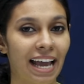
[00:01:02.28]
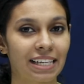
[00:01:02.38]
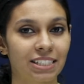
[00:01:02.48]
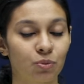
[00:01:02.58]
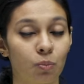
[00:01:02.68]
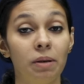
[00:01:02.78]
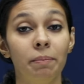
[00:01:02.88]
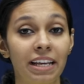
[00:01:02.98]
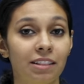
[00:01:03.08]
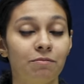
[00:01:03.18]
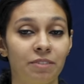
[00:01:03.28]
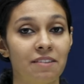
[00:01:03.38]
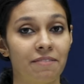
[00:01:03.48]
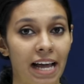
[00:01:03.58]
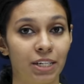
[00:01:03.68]
thanks will make them feel
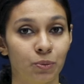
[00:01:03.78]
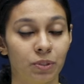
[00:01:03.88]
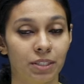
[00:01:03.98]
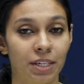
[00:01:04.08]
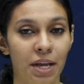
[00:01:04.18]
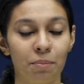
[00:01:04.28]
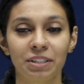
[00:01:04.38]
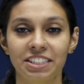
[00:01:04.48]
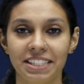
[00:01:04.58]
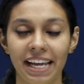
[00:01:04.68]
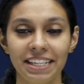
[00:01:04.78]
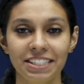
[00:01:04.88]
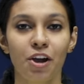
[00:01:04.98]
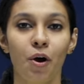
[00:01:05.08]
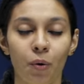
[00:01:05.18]
valued, but say
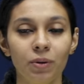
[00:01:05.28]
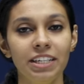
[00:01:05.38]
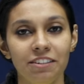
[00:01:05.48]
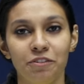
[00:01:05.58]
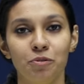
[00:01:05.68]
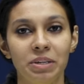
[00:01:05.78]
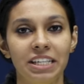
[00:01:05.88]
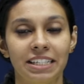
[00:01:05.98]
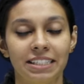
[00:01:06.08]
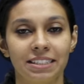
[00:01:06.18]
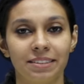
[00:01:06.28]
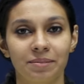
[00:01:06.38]
it only if you mean it.